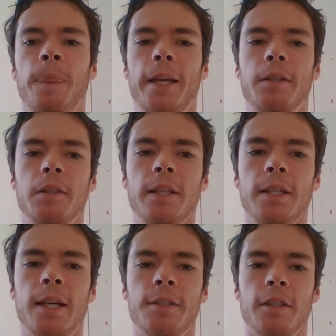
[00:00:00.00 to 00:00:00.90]
They
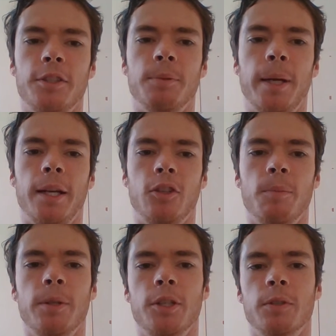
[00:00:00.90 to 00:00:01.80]
clearly underestimated
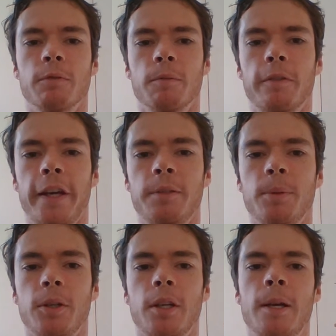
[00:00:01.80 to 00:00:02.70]
competition from
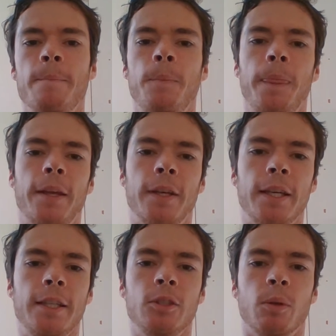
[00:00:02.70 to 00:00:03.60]
Facebook and the
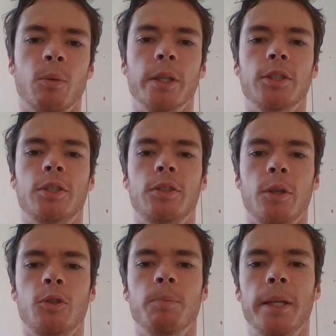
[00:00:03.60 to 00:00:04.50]
ease with which
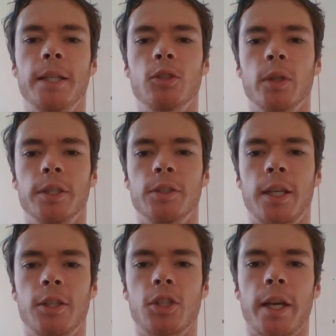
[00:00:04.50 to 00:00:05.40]
social media trends
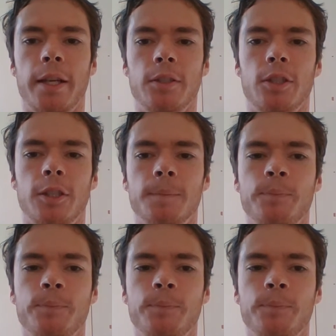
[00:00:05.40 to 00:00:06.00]
can change.